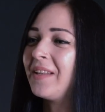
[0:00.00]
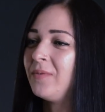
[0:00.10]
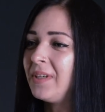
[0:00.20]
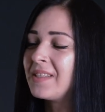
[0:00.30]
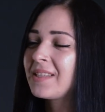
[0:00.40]
you
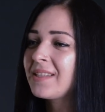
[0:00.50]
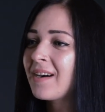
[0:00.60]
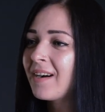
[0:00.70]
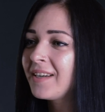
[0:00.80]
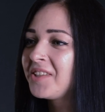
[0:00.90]
that we
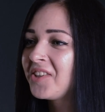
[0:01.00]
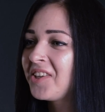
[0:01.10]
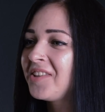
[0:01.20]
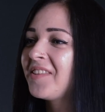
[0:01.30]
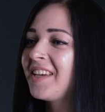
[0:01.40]
start
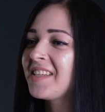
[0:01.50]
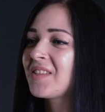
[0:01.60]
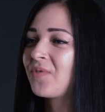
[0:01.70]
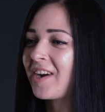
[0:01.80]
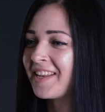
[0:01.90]
doing
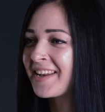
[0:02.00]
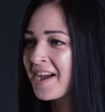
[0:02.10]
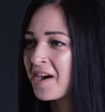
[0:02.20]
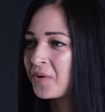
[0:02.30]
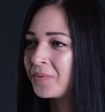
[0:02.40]
this
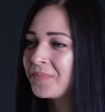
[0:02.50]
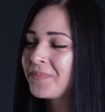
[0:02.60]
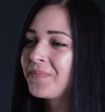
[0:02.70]
right now.